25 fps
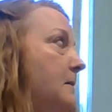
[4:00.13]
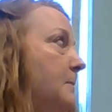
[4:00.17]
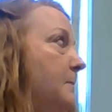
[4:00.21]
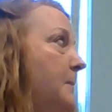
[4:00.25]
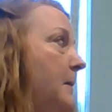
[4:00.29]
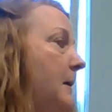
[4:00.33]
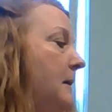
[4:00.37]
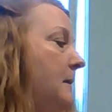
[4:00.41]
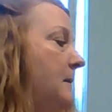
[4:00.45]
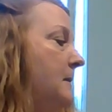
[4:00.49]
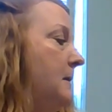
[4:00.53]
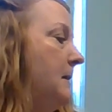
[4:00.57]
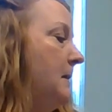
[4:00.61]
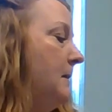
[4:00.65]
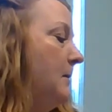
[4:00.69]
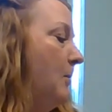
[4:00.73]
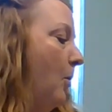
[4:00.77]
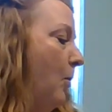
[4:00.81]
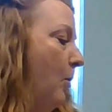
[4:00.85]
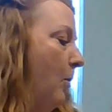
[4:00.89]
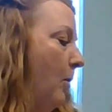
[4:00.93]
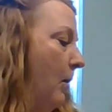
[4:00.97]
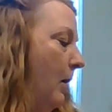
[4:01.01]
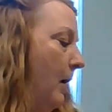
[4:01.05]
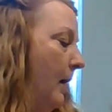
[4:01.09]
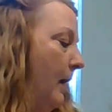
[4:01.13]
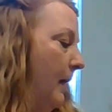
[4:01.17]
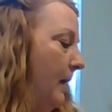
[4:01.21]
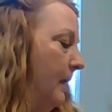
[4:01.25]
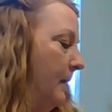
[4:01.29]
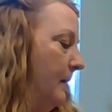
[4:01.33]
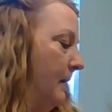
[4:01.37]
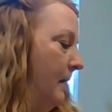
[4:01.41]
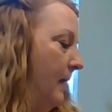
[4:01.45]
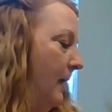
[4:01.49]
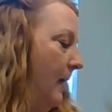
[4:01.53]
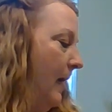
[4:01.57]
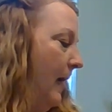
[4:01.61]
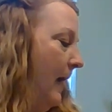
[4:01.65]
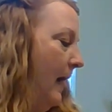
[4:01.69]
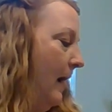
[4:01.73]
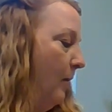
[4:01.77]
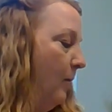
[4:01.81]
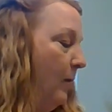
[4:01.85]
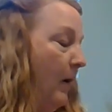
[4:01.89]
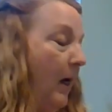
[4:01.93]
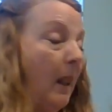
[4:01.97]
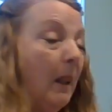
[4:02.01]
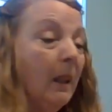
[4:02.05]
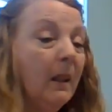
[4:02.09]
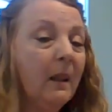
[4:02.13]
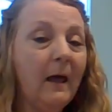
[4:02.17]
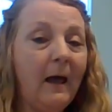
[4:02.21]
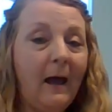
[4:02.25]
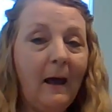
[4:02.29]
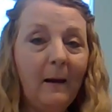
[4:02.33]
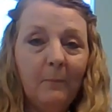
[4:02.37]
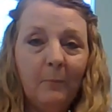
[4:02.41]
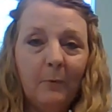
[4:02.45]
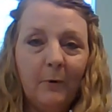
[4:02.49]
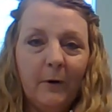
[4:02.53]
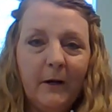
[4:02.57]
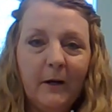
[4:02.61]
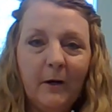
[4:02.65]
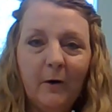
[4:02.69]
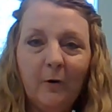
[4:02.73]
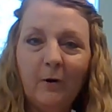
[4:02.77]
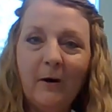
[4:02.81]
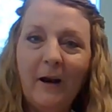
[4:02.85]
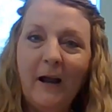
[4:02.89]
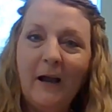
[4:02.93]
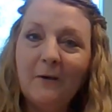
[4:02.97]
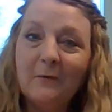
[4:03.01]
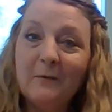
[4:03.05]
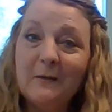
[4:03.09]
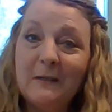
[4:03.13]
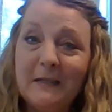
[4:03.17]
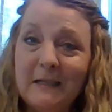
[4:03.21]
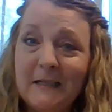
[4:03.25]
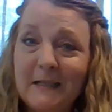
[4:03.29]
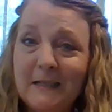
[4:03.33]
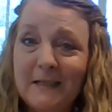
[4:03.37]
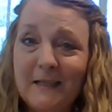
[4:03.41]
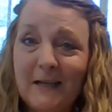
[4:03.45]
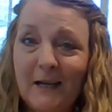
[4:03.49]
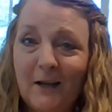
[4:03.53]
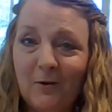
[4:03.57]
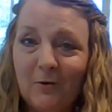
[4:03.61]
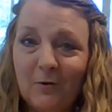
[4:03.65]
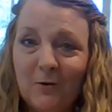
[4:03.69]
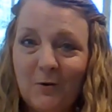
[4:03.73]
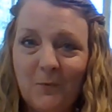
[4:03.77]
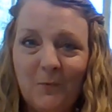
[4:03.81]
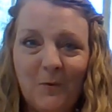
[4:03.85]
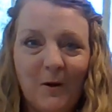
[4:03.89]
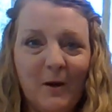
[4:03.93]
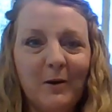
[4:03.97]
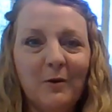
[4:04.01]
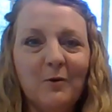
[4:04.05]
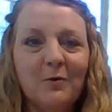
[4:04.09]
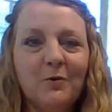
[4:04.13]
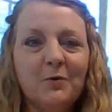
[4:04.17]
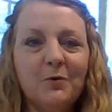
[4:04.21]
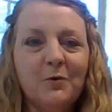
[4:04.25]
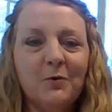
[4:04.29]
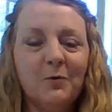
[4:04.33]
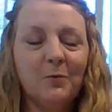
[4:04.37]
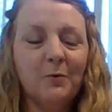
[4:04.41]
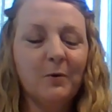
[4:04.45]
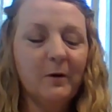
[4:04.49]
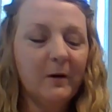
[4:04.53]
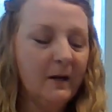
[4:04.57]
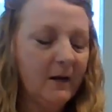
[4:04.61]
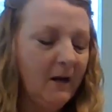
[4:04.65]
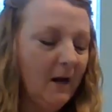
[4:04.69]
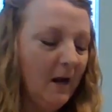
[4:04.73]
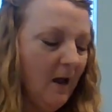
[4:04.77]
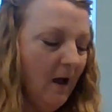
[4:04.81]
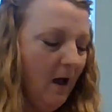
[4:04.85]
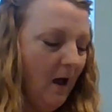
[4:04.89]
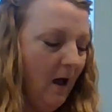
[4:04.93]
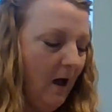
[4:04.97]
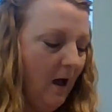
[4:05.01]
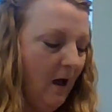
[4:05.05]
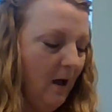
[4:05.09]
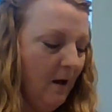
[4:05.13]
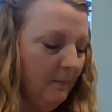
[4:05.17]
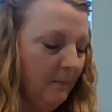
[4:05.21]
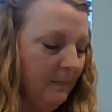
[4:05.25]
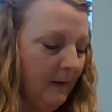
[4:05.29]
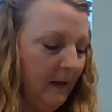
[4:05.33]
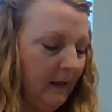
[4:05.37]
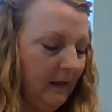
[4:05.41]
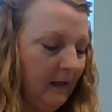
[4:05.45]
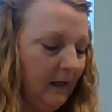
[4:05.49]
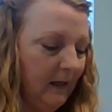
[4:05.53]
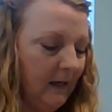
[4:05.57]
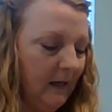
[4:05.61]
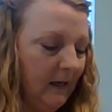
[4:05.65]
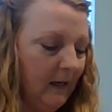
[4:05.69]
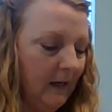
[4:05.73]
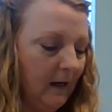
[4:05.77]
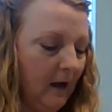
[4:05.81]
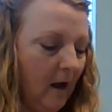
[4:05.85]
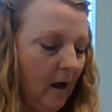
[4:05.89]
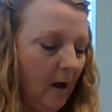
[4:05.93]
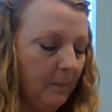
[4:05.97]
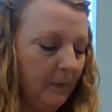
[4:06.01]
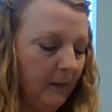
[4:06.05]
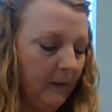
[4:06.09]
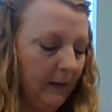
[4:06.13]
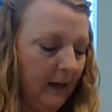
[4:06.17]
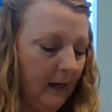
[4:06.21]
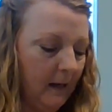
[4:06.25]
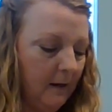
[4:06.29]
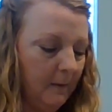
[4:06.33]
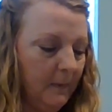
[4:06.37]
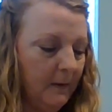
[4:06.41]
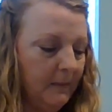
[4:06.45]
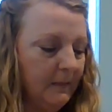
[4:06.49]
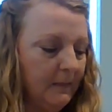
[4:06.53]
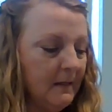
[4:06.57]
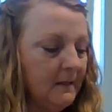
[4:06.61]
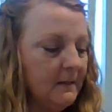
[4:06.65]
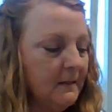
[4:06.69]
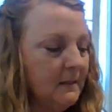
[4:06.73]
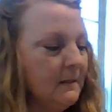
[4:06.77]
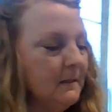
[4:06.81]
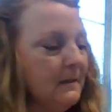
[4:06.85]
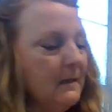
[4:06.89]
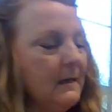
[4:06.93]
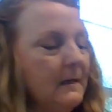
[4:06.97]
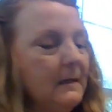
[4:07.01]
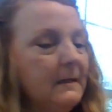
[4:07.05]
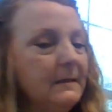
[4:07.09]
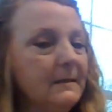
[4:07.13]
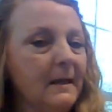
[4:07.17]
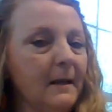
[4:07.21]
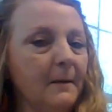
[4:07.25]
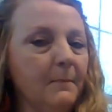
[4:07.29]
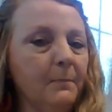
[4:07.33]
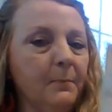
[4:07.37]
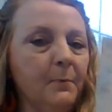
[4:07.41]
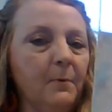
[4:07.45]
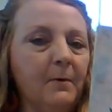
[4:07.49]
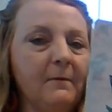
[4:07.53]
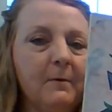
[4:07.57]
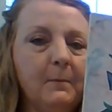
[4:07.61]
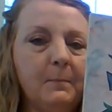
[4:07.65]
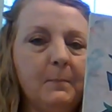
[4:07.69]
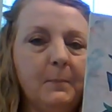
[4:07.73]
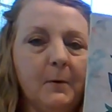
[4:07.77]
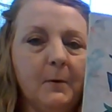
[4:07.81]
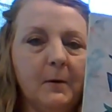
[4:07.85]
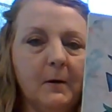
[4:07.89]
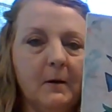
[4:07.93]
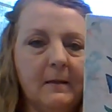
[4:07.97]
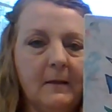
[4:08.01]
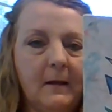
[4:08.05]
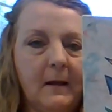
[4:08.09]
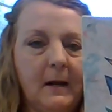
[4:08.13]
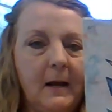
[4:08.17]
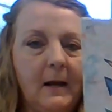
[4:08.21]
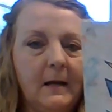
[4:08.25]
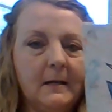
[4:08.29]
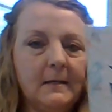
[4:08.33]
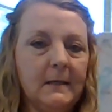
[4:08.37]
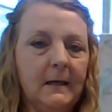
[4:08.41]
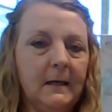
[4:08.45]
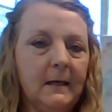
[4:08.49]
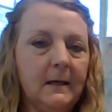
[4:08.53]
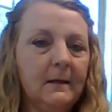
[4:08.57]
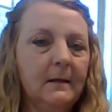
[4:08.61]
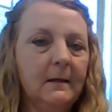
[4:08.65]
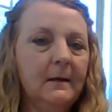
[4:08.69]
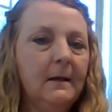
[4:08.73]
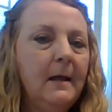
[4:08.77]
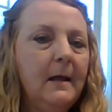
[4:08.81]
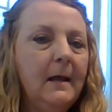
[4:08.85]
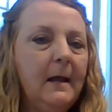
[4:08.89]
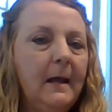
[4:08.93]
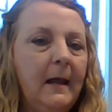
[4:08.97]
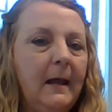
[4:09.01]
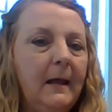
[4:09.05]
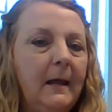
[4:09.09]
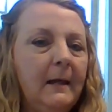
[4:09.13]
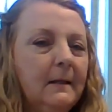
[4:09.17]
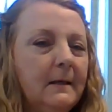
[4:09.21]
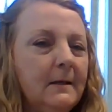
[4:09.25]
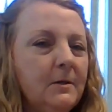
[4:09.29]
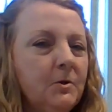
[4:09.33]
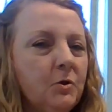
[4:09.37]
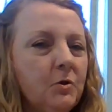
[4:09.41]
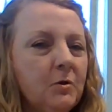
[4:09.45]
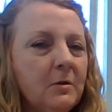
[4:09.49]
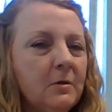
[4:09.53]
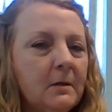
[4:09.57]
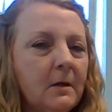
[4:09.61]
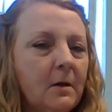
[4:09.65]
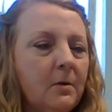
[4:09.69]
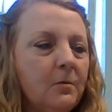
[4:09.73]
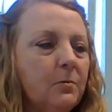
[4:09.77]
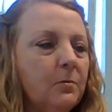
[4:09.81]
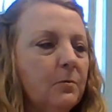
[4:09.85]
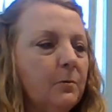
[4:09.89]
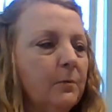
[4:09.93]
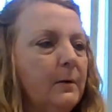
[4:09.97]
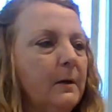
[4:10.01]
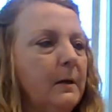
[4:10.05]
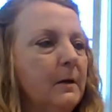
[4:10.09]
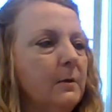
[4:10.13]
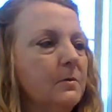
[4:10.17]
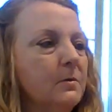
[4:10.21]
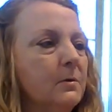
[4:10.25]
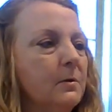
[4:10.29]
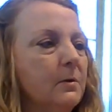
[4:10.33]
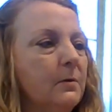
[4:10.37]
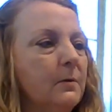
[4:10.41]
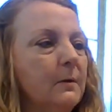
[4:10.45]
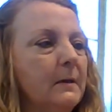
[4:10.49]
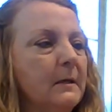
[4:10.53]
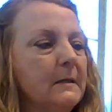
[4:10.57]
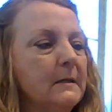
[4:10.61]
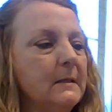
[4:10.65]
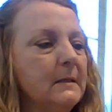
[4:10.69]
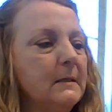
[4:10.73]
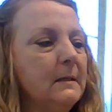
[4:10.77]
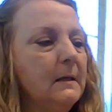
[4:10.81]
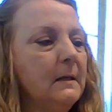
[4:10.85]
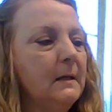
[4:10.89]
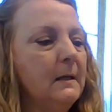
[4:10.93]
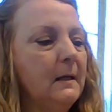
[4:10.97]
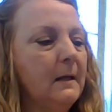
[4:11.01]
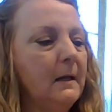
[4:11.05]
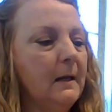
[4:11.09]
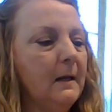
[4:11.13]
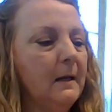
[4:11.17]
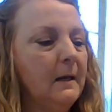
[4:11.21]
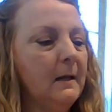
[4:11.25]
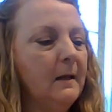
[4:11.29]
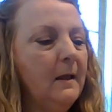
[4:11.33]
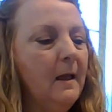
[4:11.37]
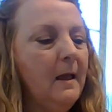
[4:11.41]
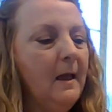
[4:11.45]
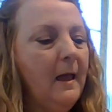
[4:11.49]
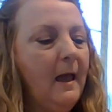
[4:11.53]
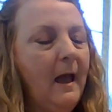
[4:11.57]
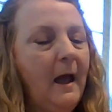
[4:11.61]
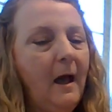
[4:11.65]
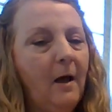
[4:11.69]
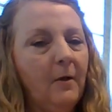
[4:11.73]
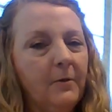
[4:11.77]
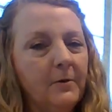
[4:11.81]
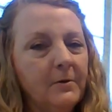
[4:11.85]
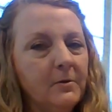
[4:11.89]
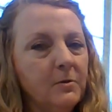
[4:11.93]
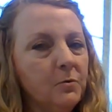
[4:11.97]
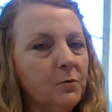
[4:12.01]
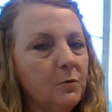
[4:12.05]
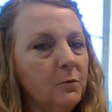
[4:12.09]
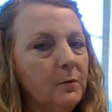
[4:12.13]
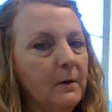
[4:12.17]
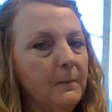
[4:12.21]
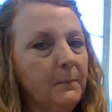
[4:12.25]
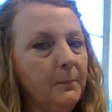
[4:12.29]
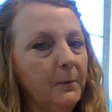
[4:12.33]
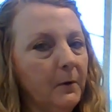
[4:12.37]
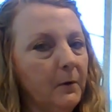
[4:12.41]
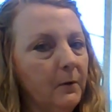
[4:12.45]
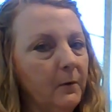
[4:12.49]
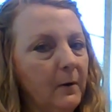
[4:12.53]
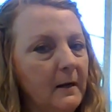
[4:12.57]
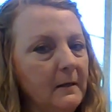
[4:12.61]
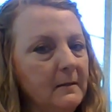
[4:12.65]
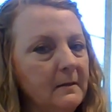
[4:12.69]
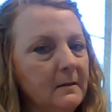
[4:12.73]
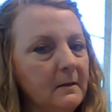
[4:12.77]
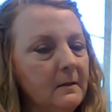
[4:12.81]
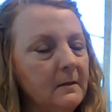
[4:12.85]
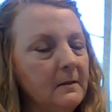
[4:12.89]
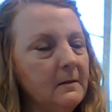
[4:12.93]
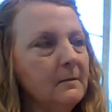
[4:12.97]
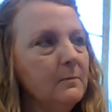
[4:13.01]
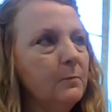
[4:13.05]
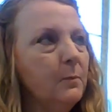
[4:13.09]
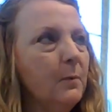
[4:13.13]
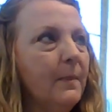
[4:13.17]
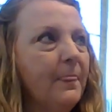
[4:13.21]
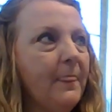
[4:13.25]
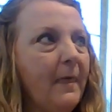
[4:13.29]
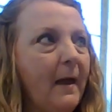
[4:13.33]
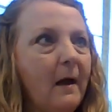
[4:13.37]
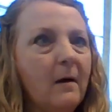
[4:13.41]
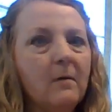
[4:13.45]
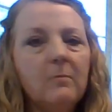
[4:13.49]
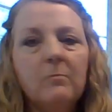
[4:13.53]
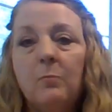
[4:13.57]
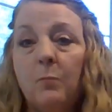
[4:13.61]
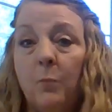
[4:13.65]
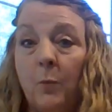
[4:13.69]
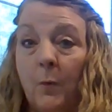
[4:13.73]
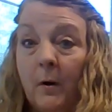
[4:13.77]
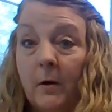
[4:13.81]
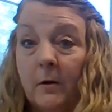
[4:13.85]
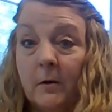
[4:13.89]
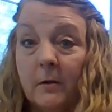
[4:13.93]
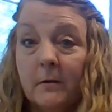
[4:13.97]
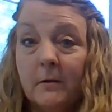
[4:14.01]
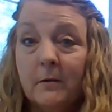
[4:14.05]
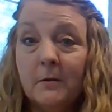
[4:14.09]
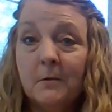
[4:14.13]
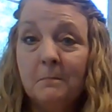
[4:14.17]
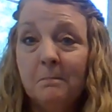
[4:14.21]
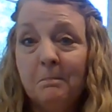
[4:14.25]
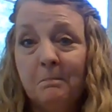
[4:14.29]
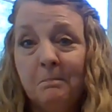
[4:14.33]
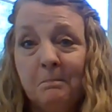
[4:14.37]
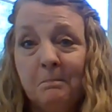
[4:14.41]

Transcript: depending on how elaborate or how detailed you want your story um, it could get complicated but this is an example of a book that i did and let's just go through here so you can see how the story progresses without words.